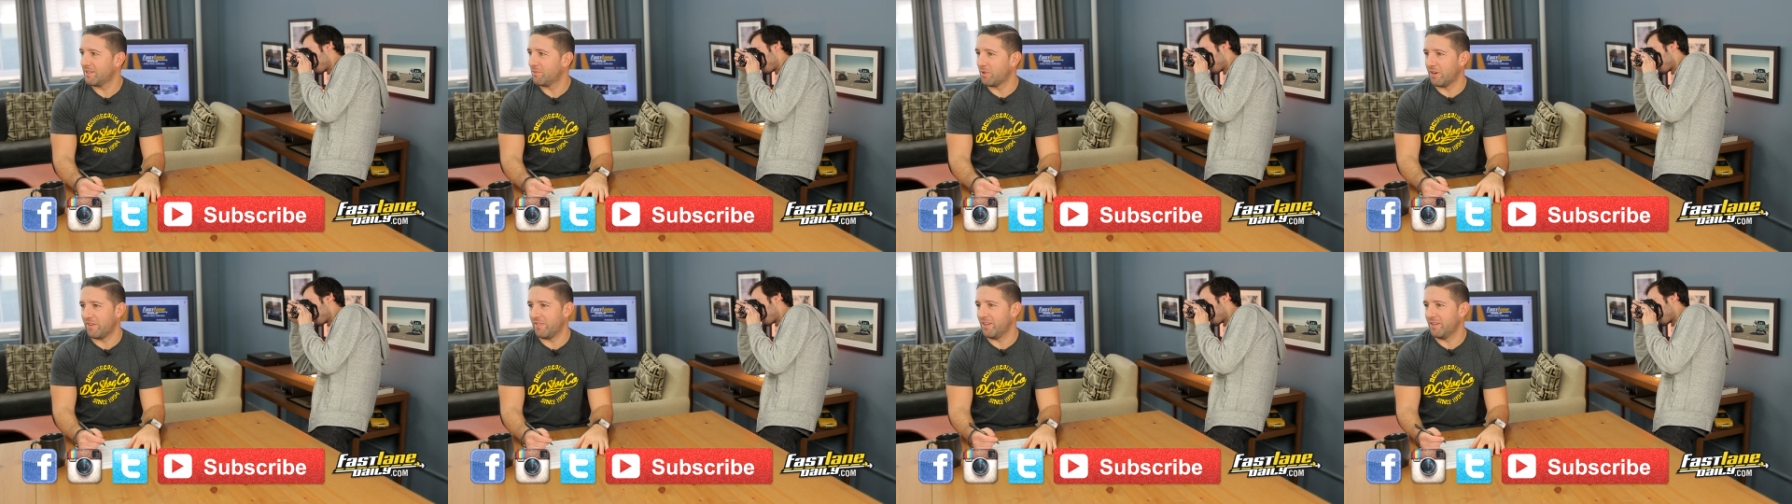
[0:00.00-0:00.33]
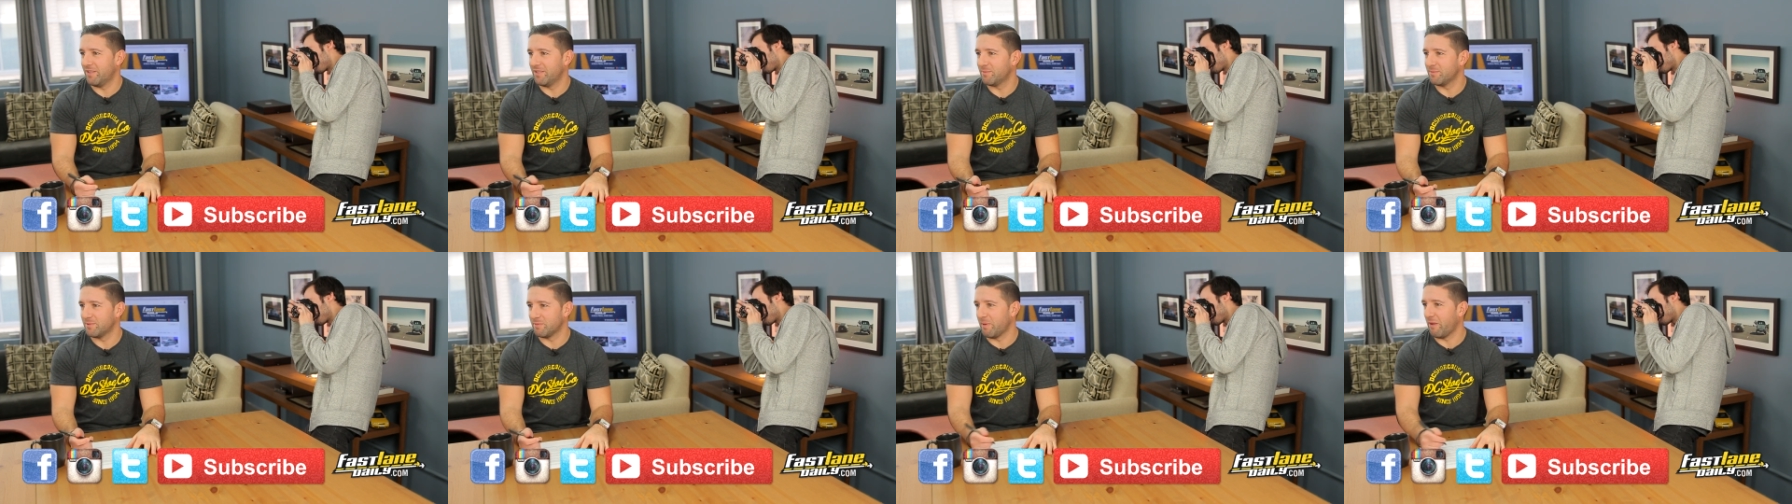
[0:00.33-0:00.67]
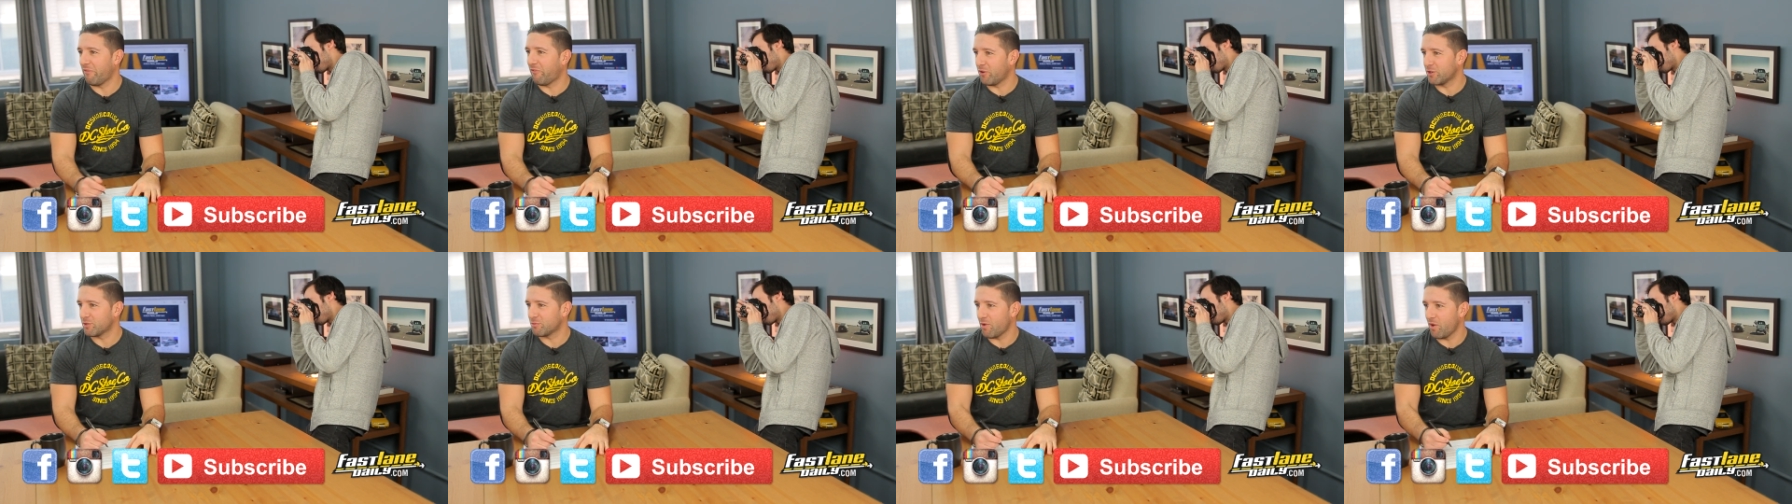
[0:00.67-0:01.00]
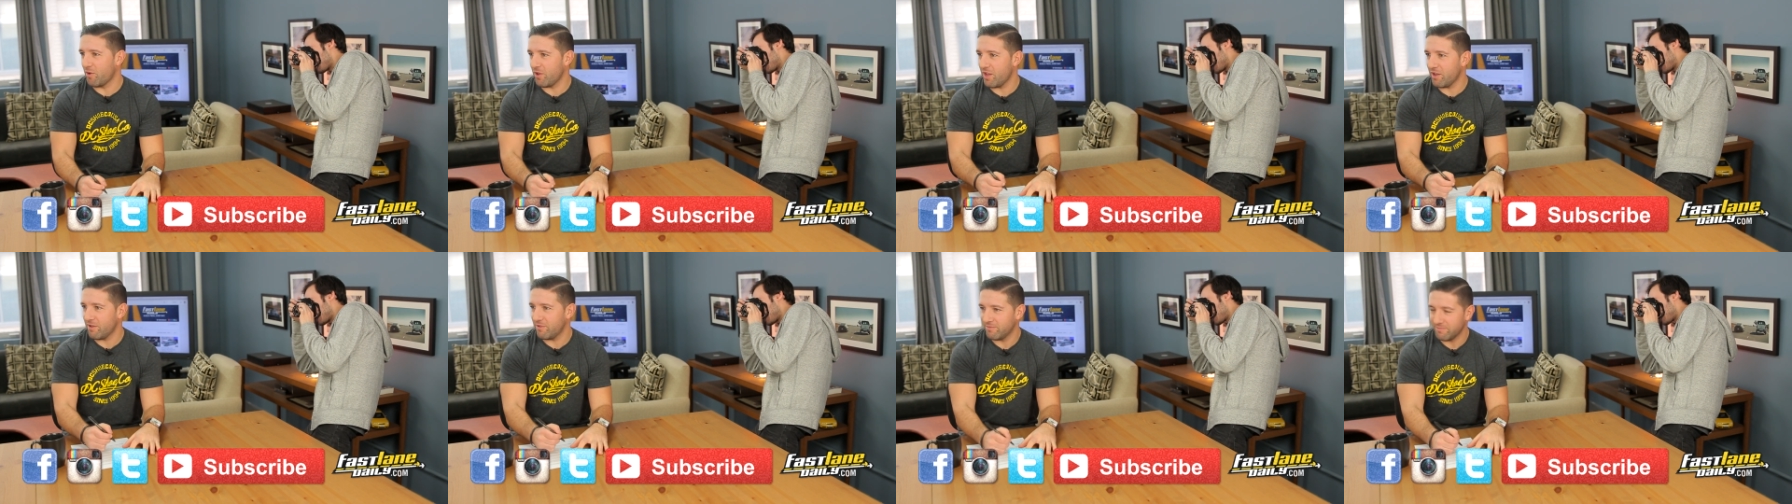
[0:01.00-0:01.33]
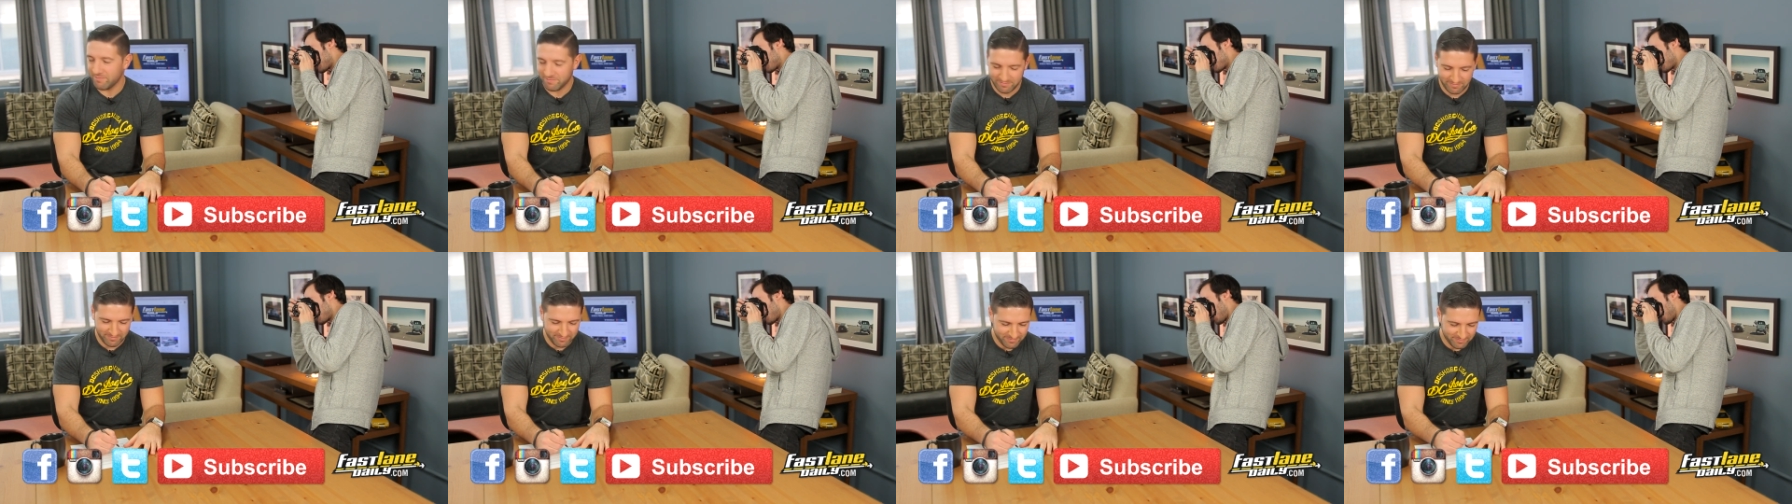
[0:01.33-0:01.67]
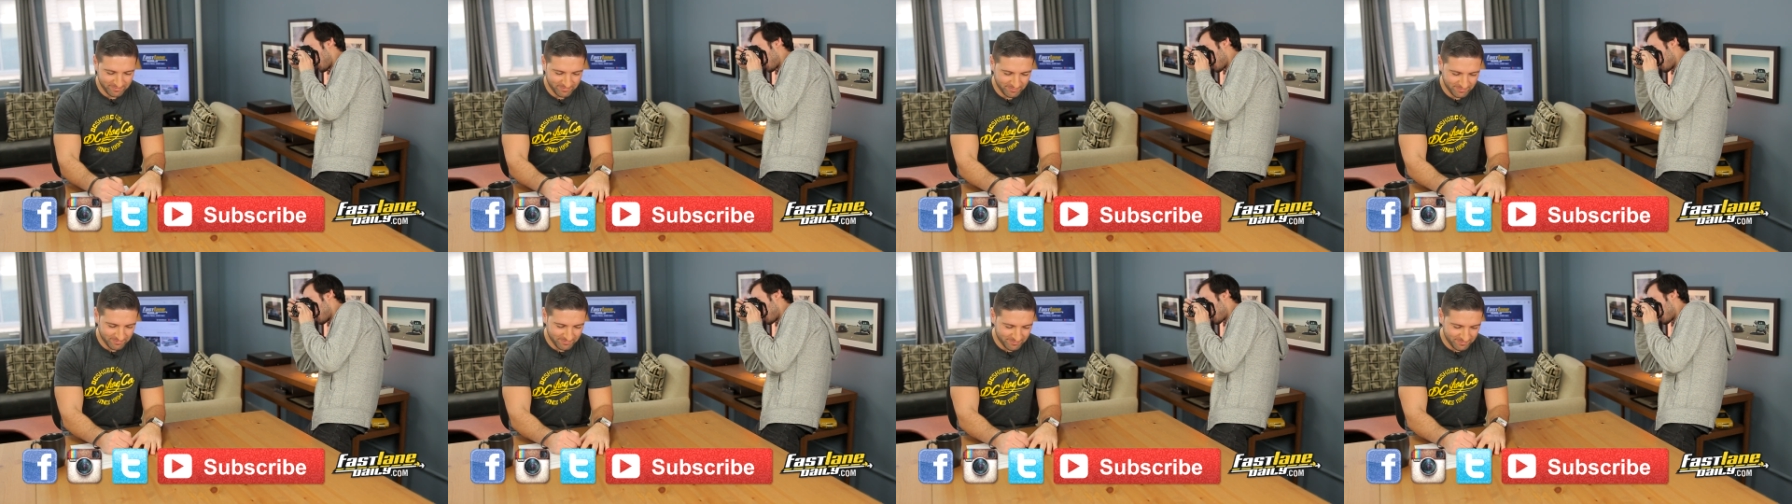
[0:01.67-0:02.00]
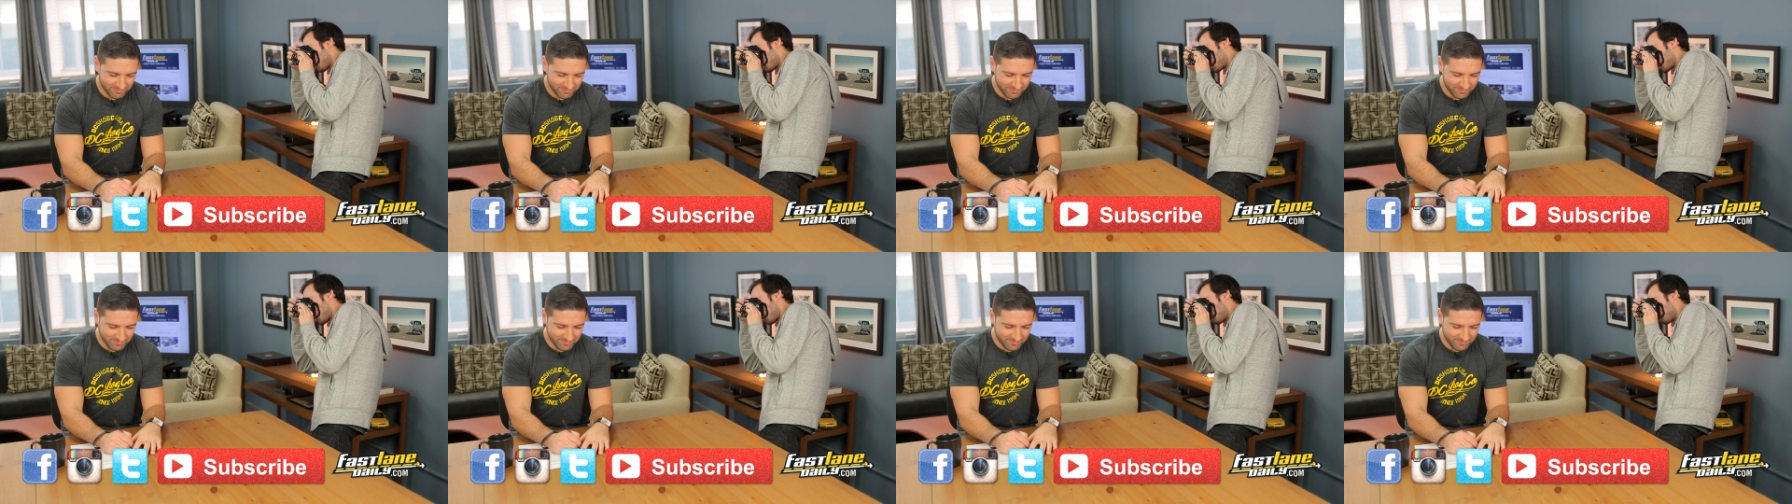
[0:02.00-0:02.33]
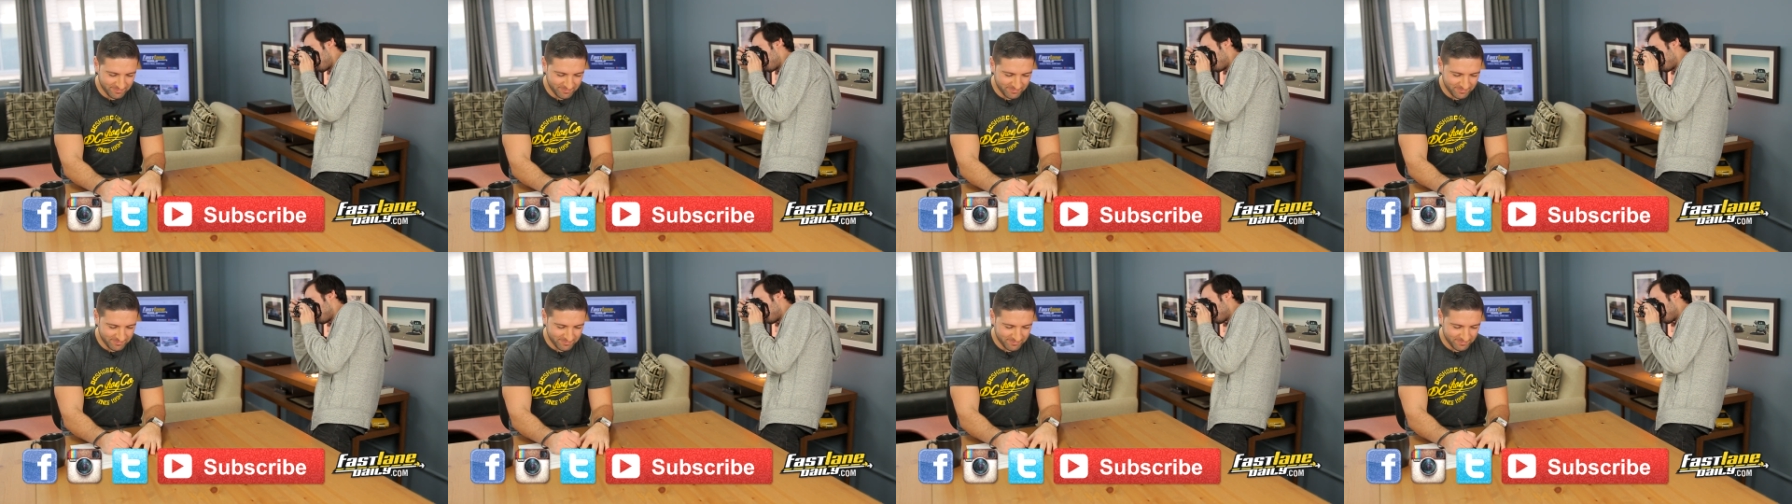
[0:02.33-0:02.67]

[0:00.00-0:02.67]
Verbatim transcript: Whatever. It was my first rodeo. Steph, up.